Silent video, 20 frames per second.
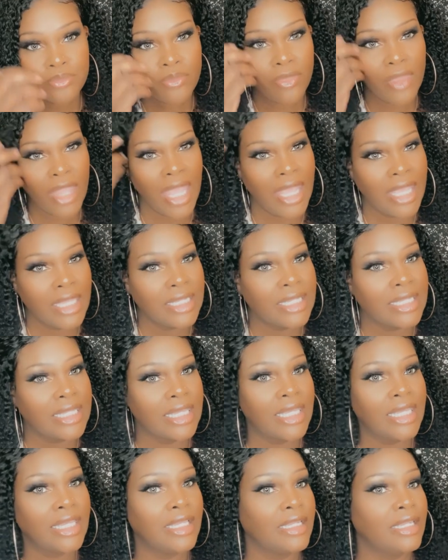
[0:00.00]
And
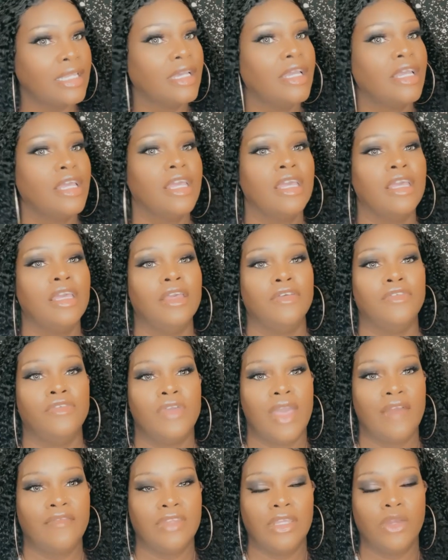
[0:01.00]
again, if you
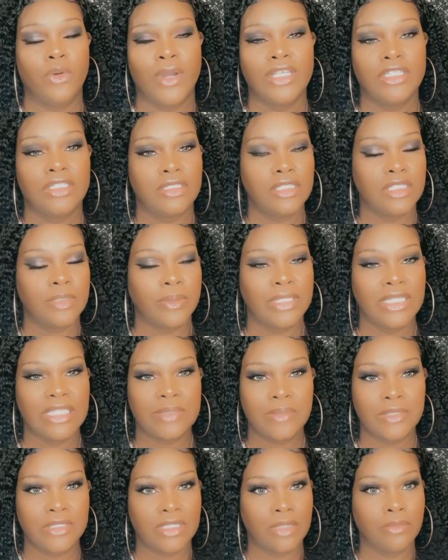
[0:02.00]
have any questions, please
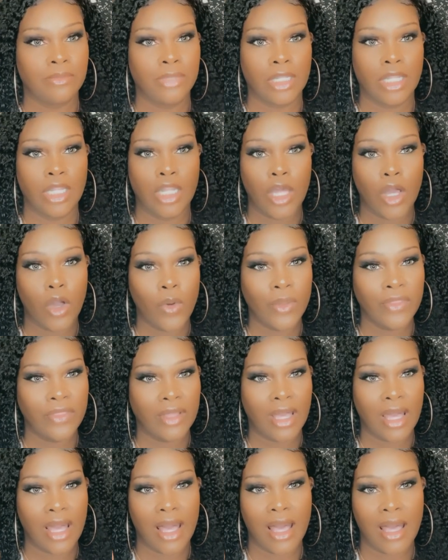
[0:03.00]
put them below in the
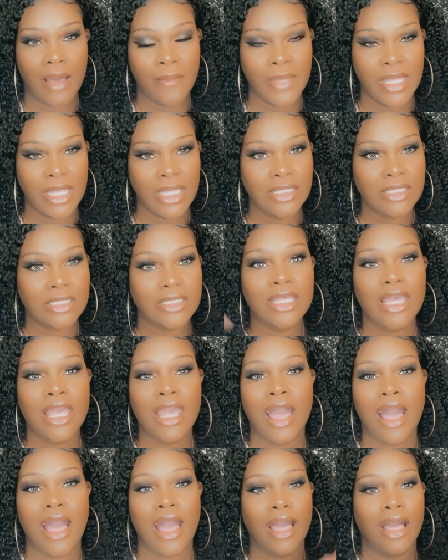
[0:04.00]
comments.
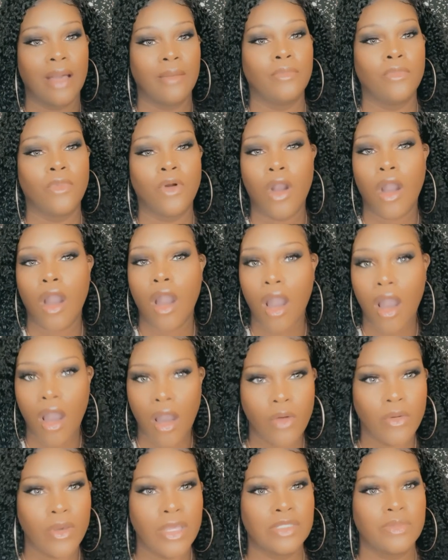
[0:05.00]
I'm
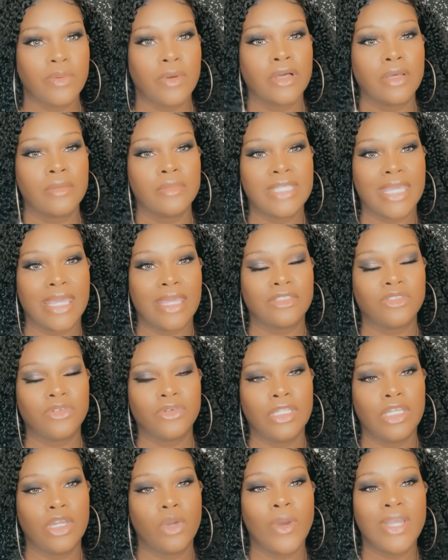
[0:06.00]
always welcome to answer
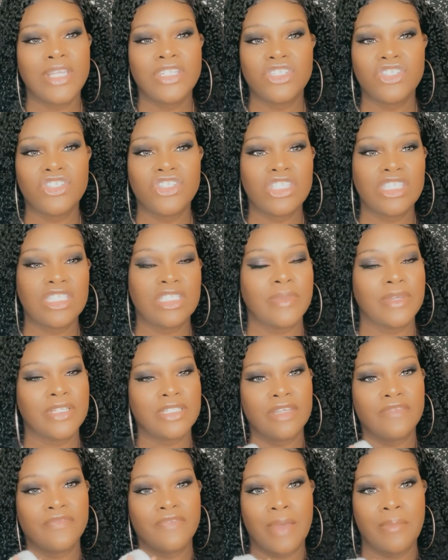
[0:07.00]
any questions, especially
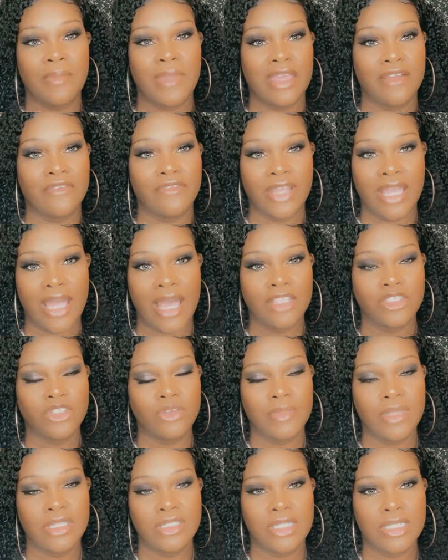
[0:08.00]
if I may have forgot to
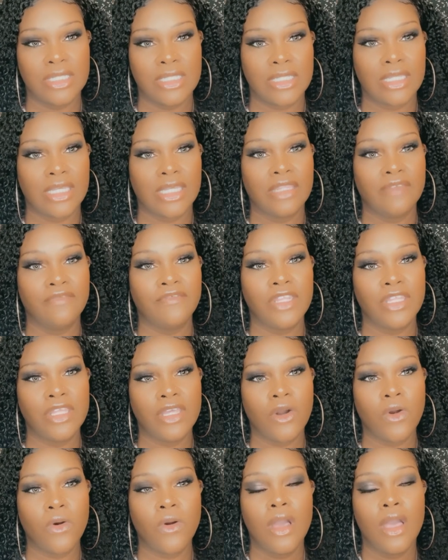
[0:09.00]
mention anything in the
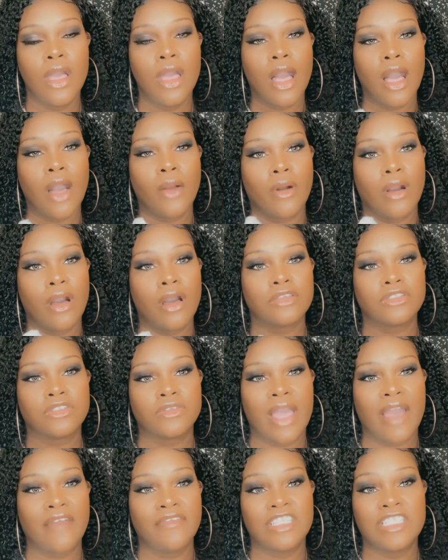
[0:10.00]
video. I will also
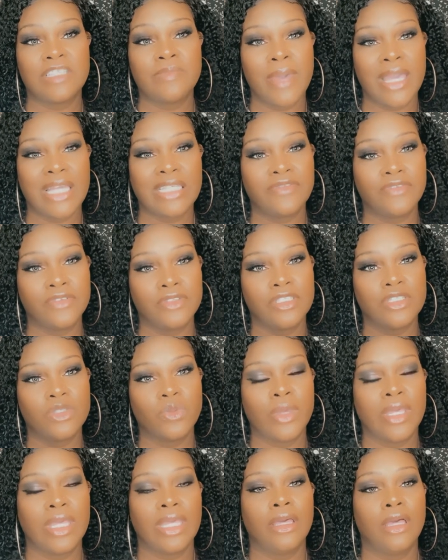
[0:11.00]
have the specs for this
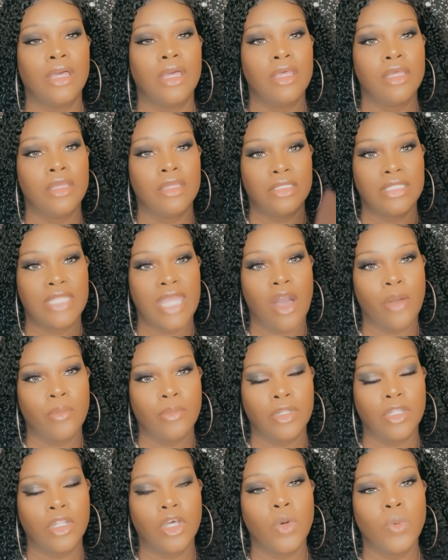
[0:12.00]
wig down
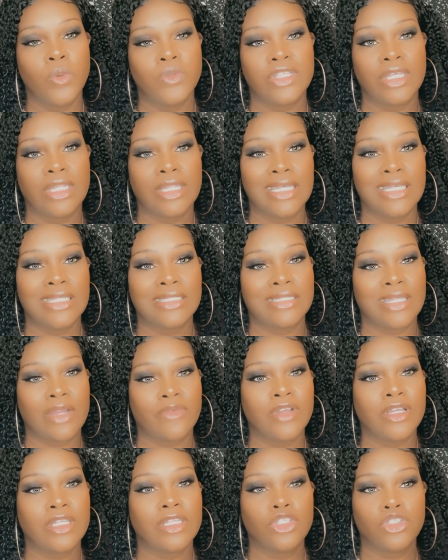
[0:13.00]
below with the links
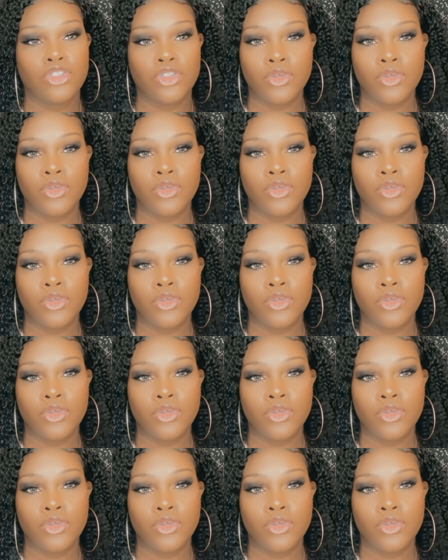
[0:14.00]
directly to the